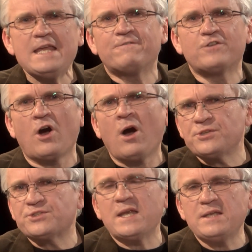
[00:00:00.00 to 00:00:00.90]
If God
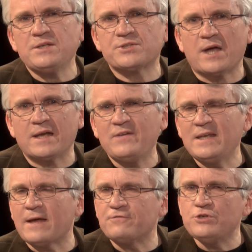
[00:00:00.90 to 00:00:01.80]
sent His Son, if He
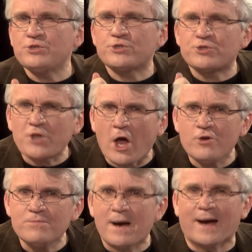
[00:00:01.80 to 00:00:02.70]
loved you
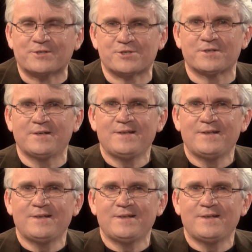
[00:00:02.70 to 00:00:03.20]
so much